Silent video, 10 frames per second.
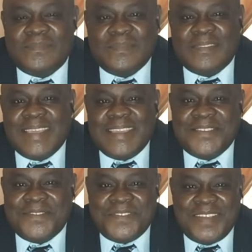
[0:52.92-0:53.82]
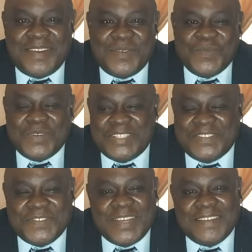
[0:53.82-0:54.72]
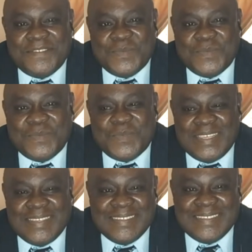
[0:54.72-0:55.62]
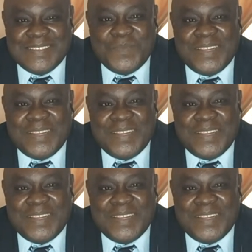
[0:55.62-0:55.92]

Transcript: Thank you very much for having me. All the right.